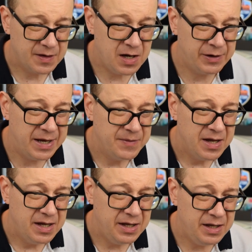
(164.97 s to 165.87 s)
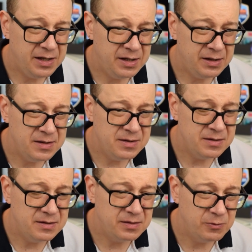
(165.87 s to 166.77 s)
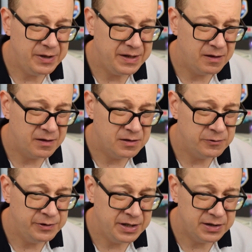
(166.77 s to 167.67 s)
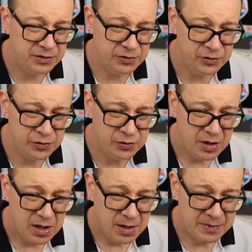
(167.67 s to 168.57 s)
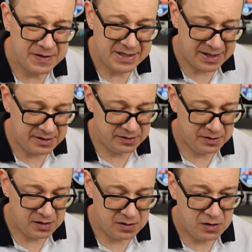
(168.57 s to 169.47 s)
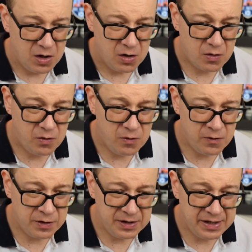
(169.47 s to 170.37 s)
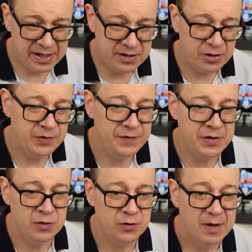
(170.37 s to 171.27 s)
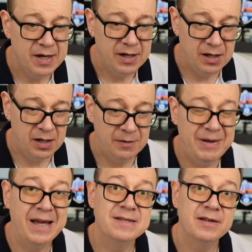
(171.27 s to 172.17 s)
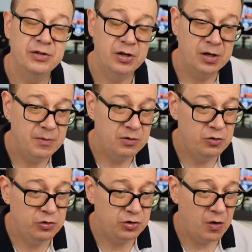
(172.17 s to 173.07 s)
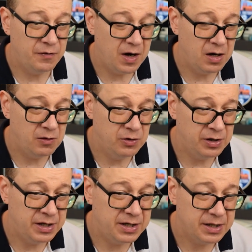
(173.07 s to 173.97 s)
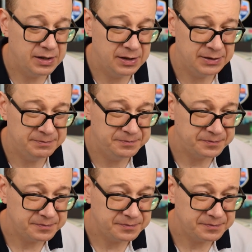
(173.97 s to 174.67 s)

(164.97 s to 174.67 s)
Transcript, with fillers: Okay, and we are going to present the coordinator view uh, as the root of our um,